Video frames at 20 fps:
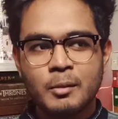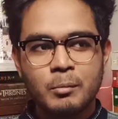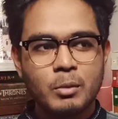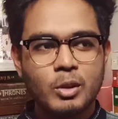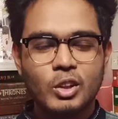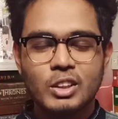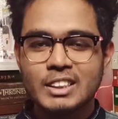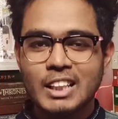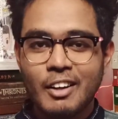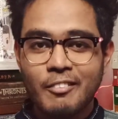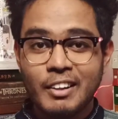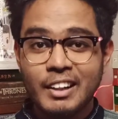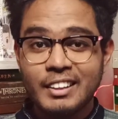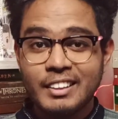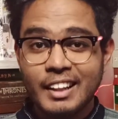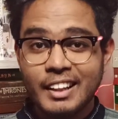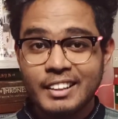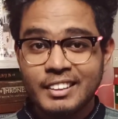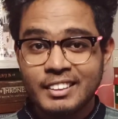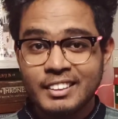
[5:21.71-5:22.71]
because I haven't
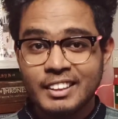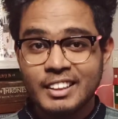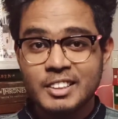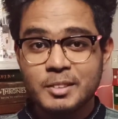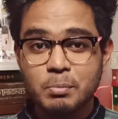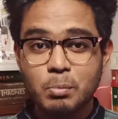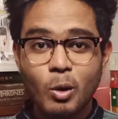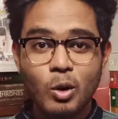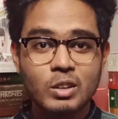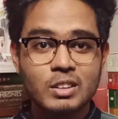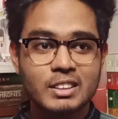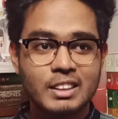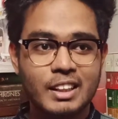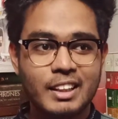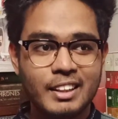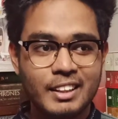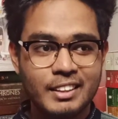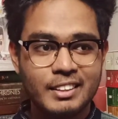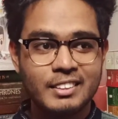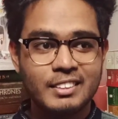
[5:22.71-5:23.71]
read his books,
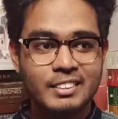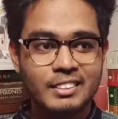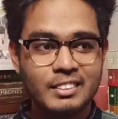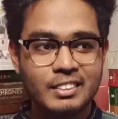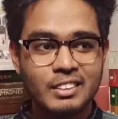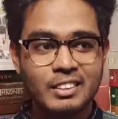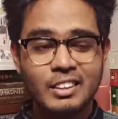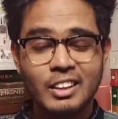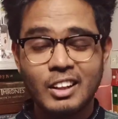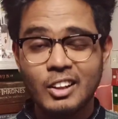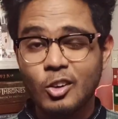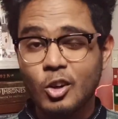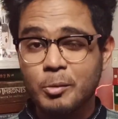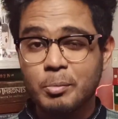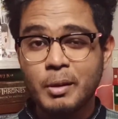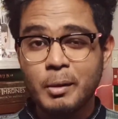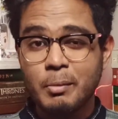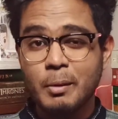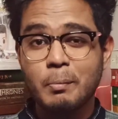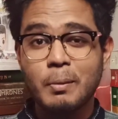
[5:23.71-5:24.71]
and
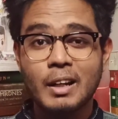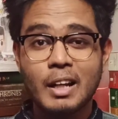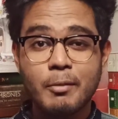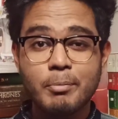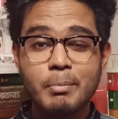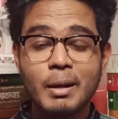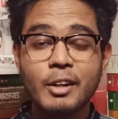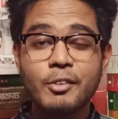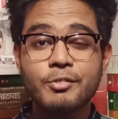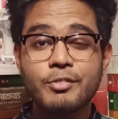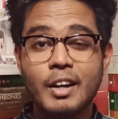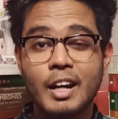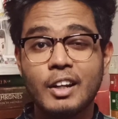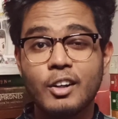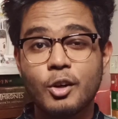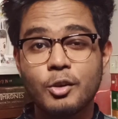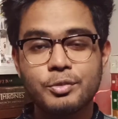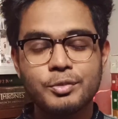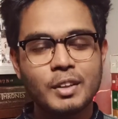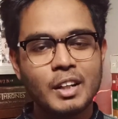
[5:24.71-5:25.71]
many people are big fan
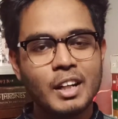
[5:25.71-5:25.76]
of